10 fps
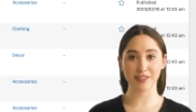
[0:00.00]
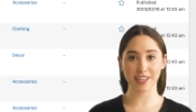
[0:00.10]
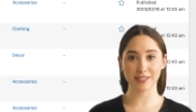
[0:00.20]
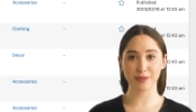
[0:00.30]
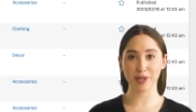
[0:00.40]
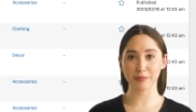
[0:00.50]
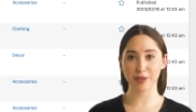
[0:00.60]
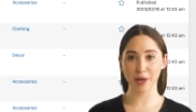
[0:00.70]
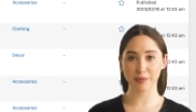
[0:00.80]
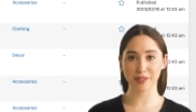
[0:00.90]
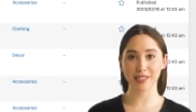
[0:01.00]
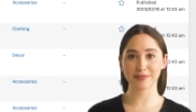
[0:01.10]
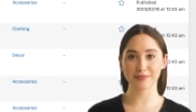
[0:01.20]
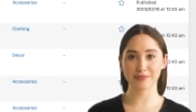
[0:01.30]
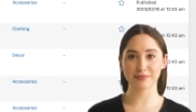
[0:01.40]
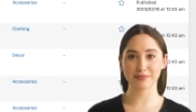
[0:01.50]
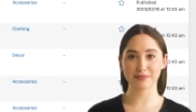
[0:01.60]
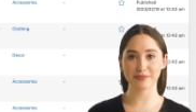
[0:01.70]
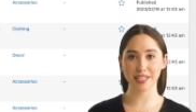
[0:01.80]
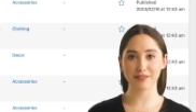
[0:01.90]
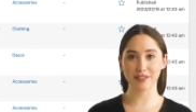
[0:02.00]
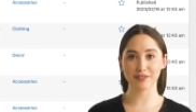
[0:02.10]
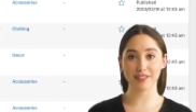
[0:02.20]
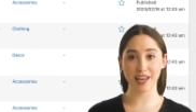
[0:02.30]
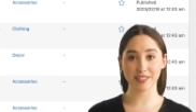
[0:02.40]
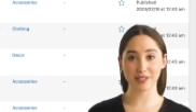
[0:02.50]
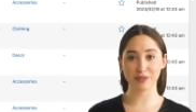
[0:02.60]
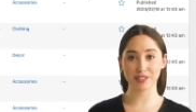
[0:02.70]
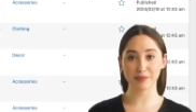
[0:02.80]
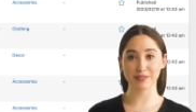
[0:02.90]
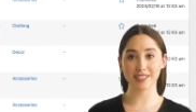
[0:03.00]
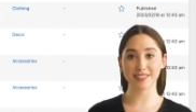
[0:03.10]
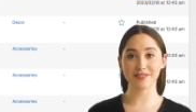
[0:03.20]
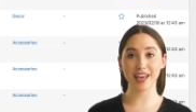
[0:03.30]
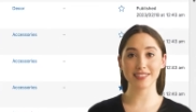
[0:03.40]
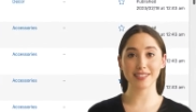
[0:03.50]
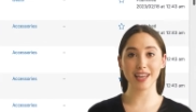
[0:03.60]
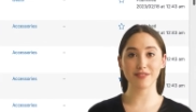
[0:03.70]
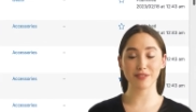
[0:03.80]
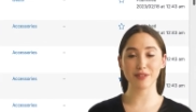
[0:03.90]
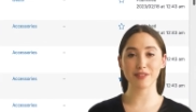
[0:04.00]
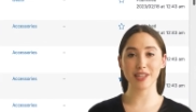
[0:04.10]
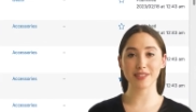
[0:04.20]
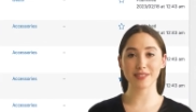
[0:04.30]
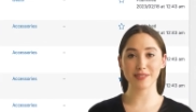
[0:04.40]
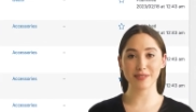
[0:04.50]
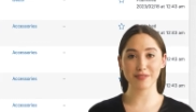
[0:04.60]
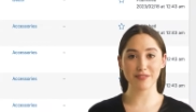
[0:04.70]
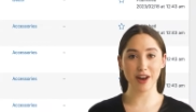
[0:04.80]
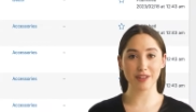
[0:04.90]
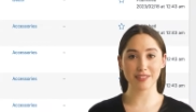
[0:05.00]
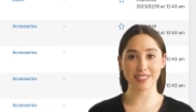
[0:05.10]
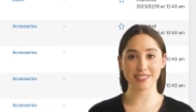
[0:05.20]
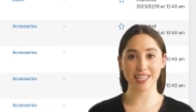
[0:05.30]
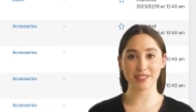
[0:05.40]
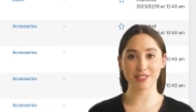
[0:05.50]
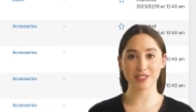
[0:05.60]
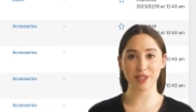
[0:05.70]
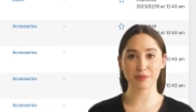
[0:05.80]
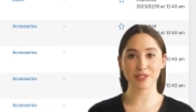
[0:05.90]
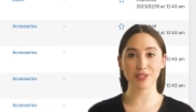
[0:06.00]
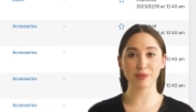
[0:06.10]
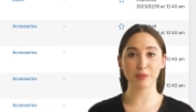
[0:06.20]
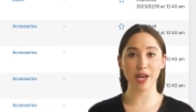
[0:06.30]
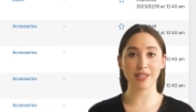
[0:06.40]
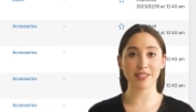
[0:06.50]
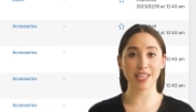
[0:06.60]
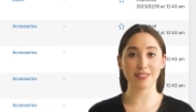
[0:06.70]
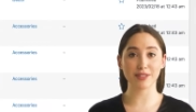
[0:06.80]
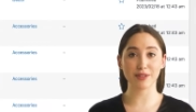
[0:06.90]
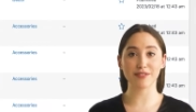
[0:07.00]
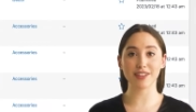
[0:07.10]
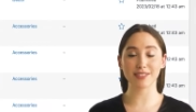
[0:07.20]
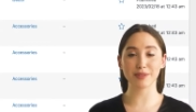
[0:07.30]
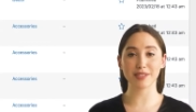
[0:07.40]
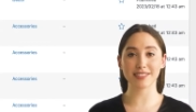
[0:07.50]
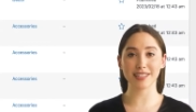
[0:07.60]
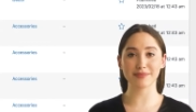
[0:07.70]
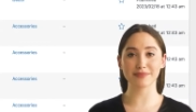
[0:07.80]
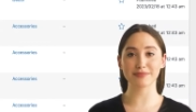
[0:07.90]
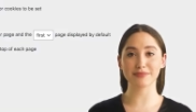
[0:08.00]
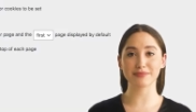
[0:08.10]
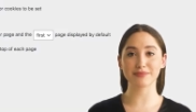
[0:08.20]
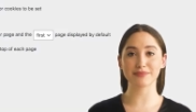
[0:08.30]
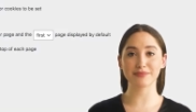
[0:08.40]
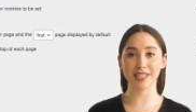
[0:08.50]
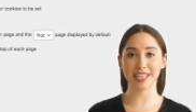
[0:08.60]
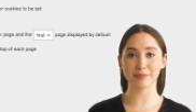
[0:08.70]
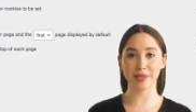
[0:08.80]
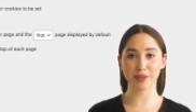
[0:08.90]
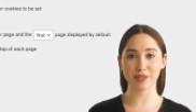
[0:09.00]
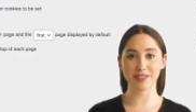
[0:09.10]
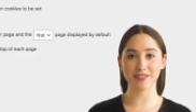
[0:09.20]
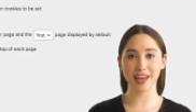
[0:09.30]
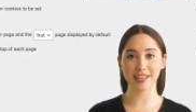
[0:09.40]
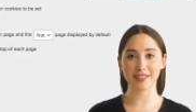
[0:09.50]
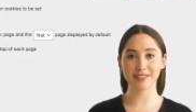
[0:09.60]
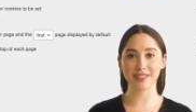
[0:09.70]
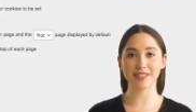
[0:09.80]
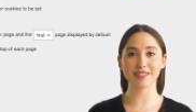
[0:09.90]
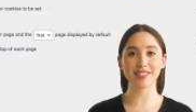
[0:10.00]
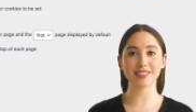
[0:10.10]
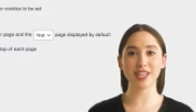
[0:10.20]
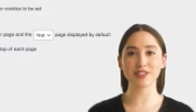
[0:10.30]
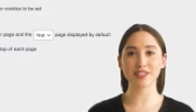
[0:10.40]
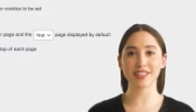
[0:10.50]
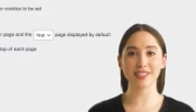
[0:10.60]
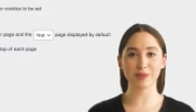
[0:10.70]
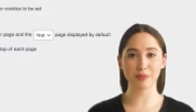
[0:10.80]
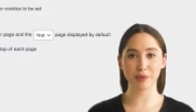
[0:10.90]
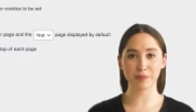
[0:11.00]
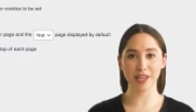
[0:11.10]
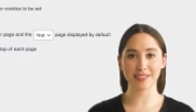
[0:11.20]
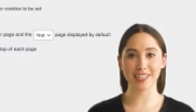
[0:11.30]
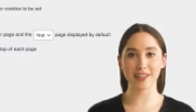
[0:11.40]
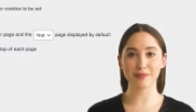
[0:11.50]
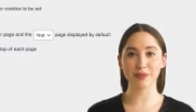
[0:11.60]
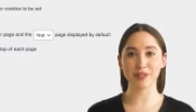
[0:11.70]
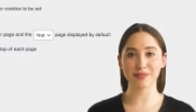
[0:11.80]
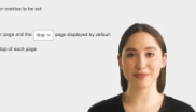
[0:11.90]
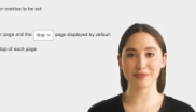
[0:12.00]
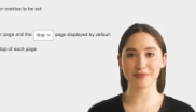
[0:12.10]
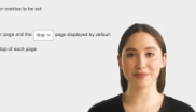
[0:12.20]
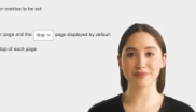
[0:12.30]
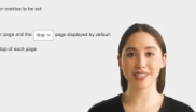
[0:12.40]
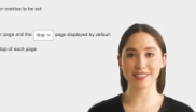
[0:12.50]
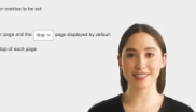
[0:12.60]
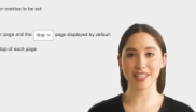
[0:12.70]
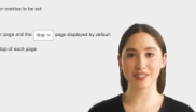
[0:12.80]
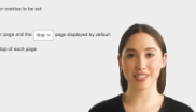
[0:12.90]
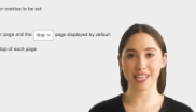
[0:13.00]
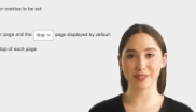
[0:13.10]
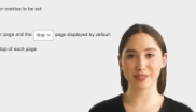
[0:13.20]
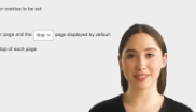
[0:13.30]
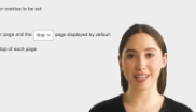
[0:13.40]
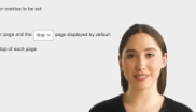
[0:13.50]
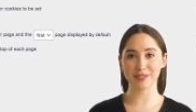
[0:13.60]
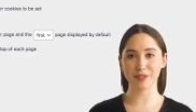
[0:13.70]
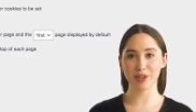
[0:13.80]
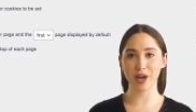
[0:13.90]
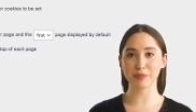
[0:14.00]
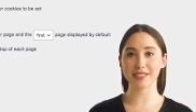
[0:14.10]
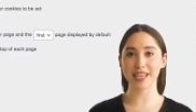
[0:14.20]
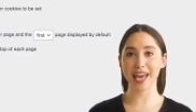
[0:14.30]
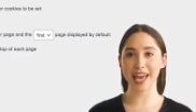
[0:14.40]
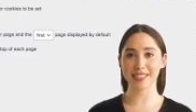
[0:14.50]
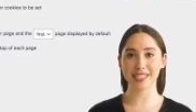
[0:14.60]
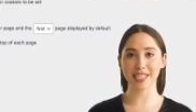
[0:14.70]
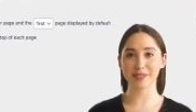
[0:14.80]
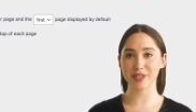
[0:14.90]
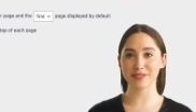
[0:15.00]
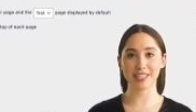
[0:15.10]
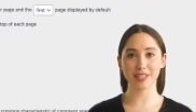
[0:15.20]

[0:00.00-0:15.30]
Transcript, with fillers: them to run properly. If you've found that your theme does in fact allow for reviews, Follow these steps to troubleshoot why your customer reviews are missing. Begin by going to Settings, Discussion in the WordPress dashboard. This section handles settings for comments and the emails that